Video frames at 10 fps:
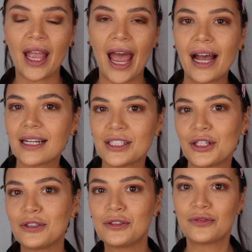act
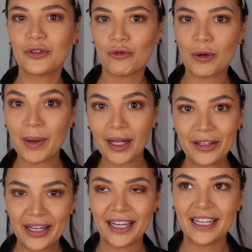of
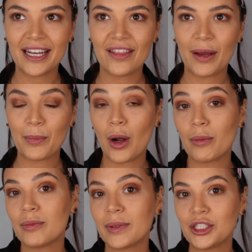rebellion that
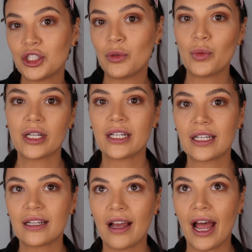probably she
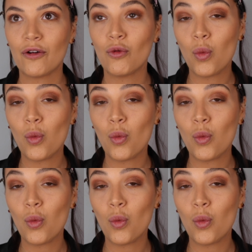wouldn't have